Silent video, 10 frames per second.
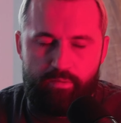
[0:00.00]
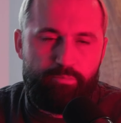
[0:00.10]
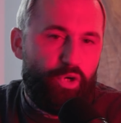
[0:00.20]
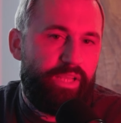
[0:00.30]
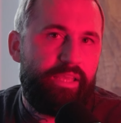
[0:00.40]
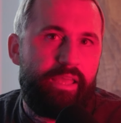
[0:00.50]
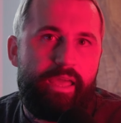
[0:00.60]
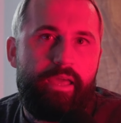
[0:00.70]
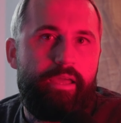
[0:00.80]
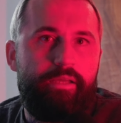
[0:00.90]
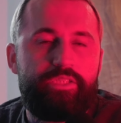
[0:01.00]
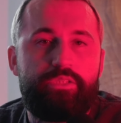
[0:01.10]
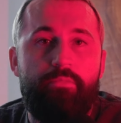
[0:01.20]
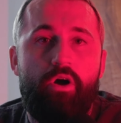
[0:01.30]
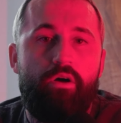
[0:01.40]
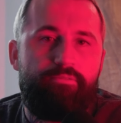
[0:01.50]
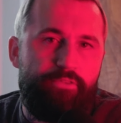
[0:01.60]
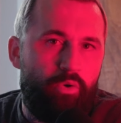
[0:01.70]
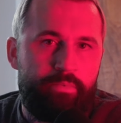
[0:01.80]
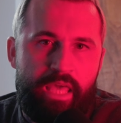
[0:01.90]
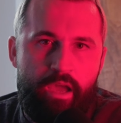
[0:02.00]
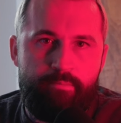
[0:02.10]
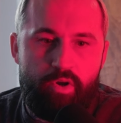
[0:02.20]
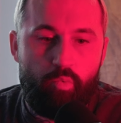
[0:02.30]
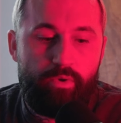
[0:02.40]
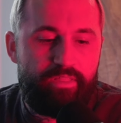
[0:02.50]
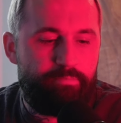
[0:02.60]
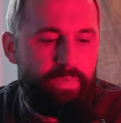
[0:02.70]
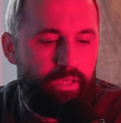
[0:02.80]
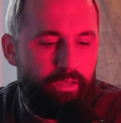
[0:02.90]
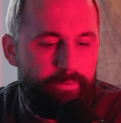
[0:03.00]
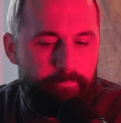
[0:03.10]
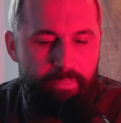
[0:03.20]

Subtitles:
Bringing a small film camera with me